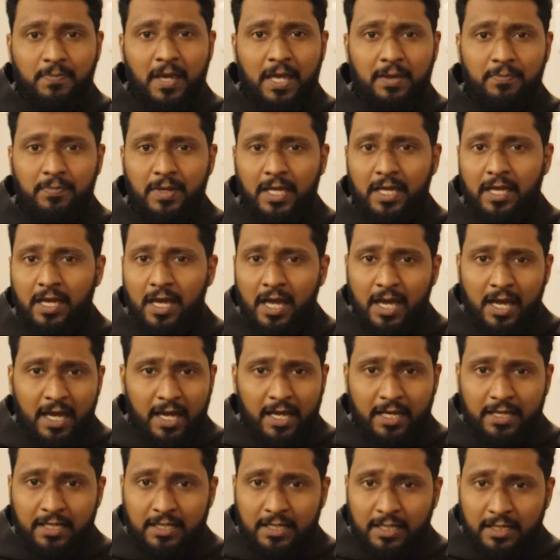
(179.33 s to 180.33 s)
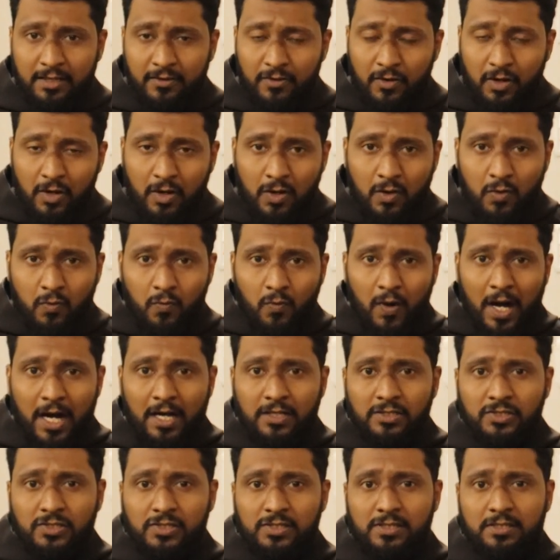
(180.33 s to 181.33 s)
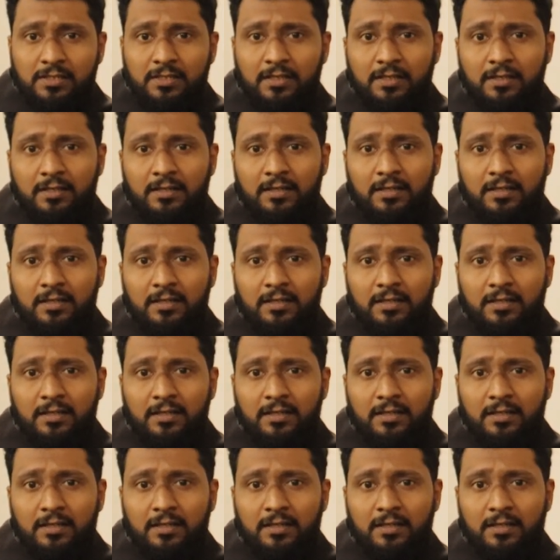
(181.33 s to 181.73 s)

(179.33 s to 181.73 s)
may be in a vast